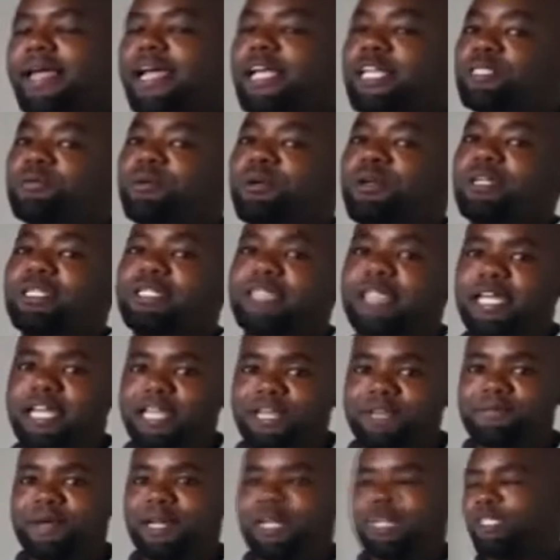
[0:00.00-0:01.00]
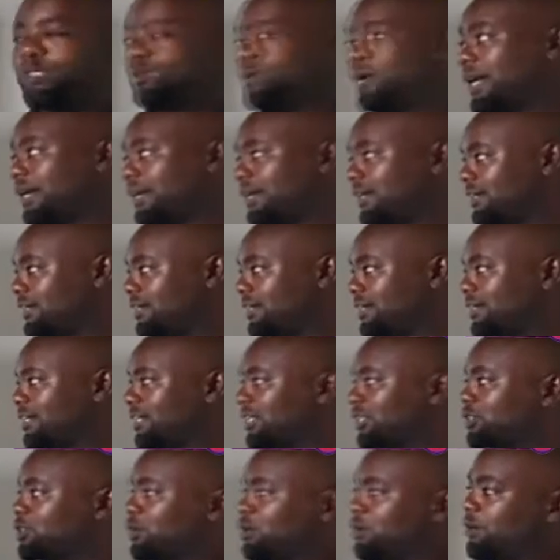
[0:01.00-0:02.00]
exponent n minus 1.
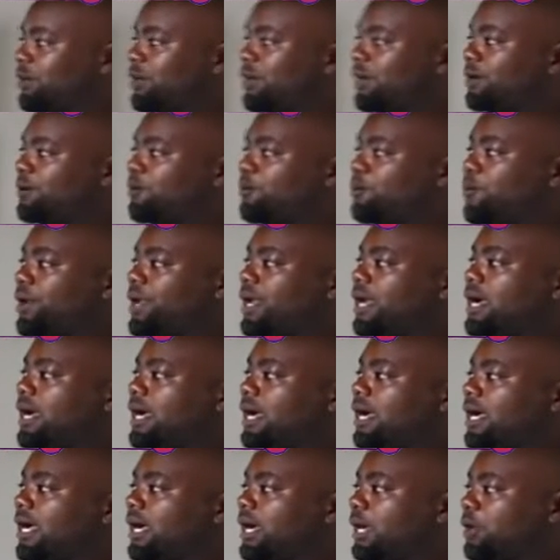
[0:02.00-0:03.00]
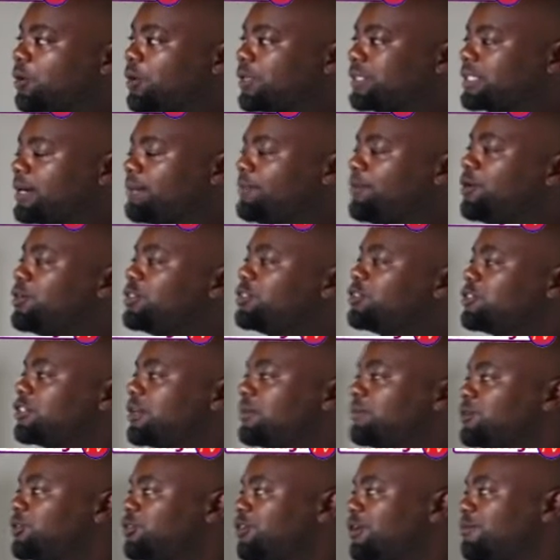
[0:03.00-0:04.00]
So you are supposed
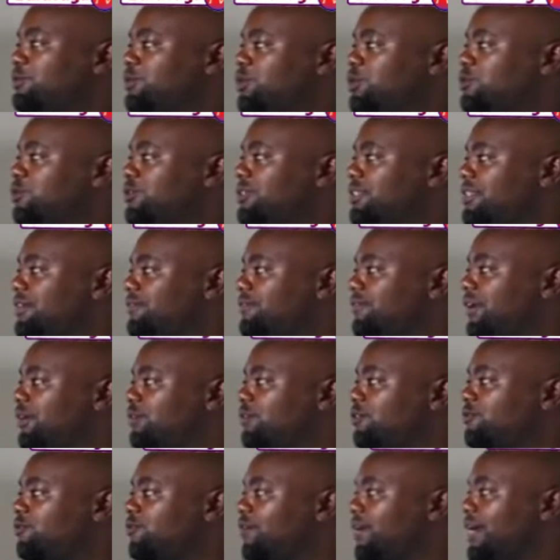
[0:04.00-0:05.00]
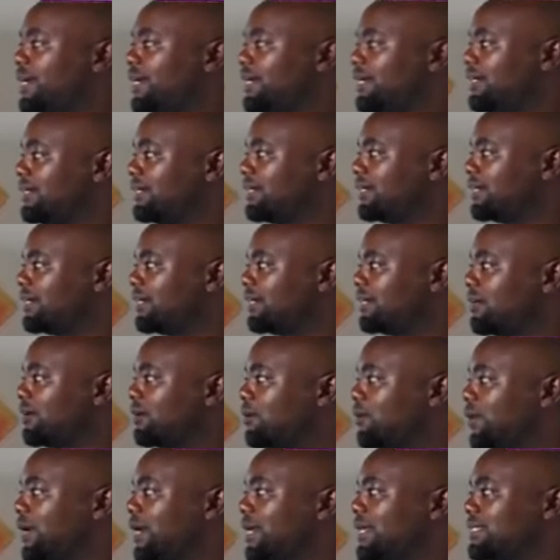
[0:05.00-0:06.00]
to substitute the value of n,
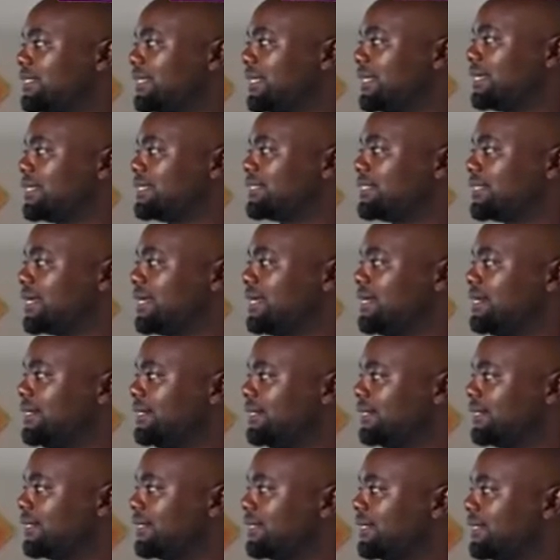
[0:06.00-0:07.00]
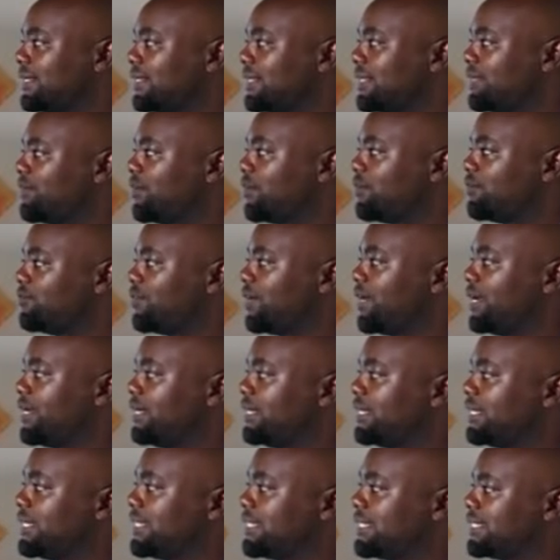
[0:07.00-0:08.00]
where is there is n. The value of
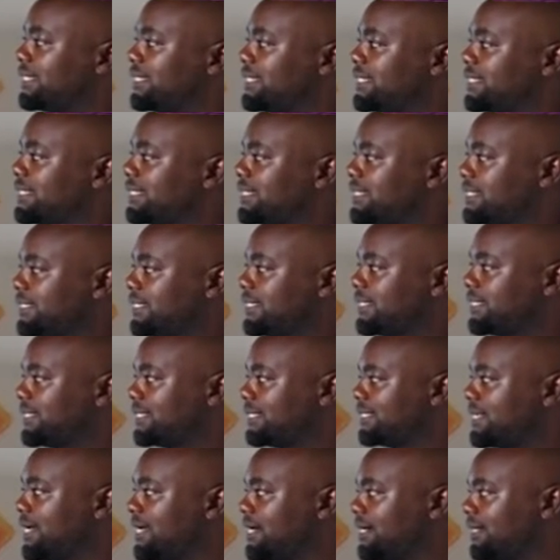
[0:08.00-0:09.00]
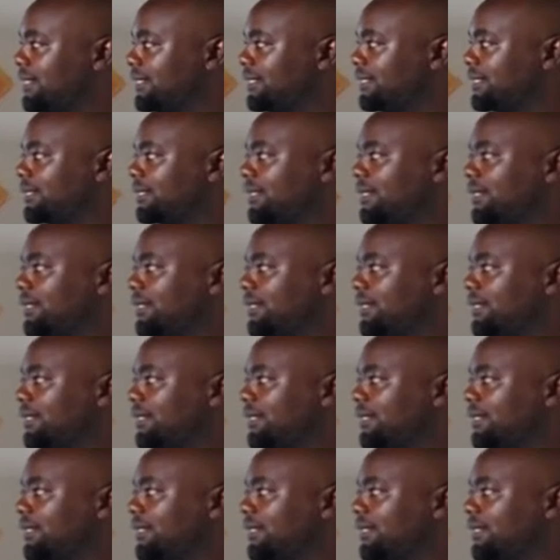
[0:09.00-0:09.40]
n, it is 10.